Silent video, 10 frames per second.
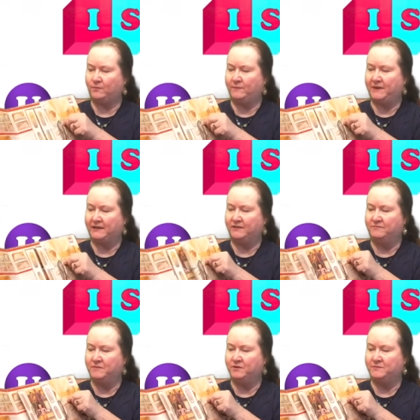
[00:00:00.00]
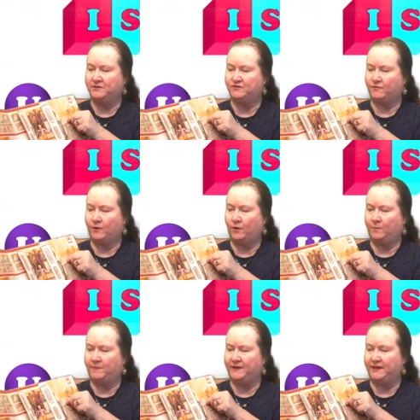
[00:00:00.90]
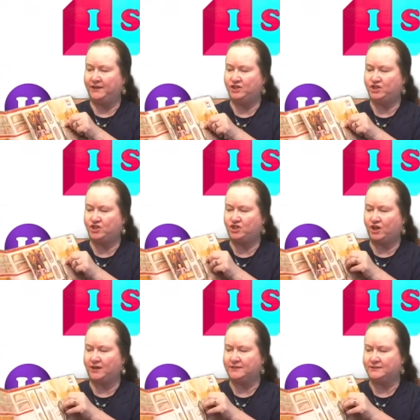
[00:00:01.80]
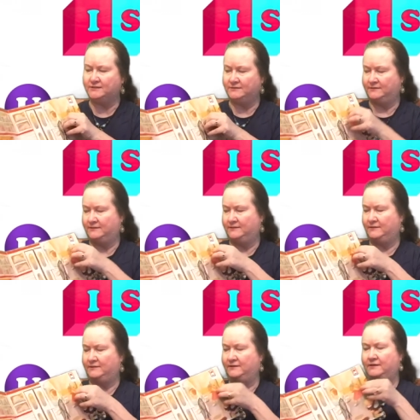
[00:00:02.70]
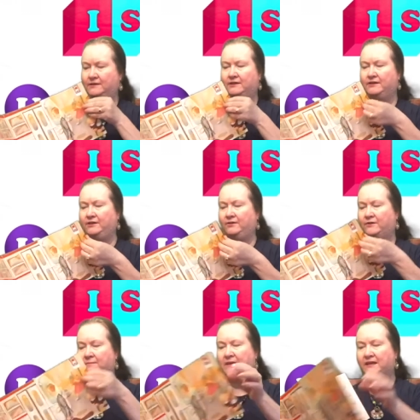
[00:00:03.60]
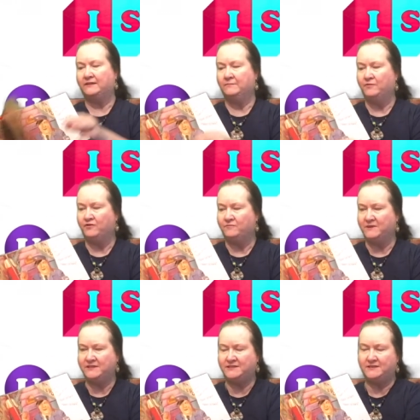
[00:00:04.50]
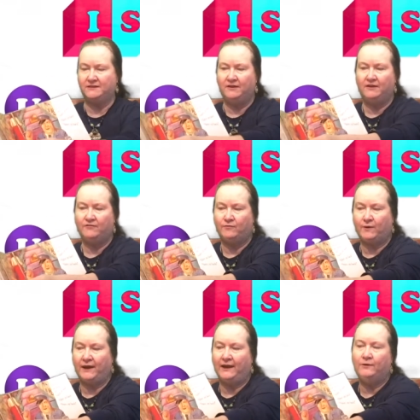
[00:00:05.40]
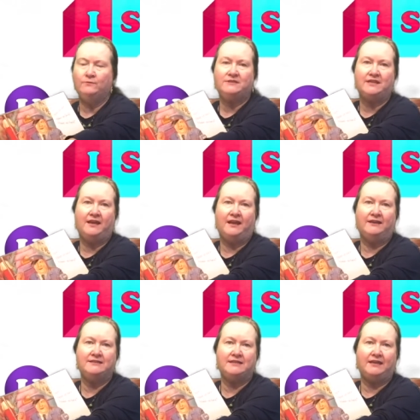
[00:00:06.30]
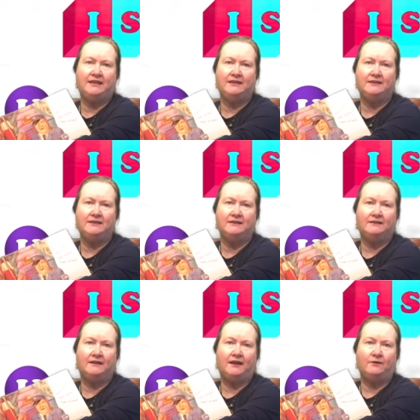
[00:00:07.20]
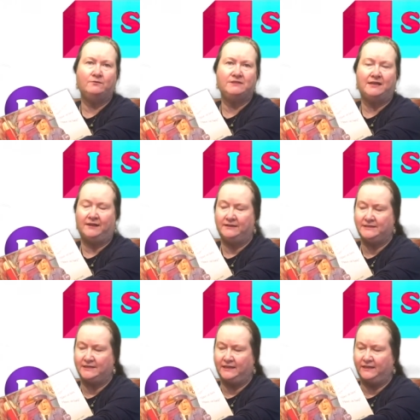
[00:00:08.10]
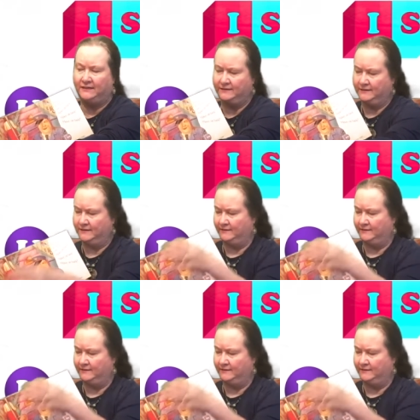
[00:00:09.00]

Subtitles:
We make the movements for open and shut. You can make the movements for out and in, out and in.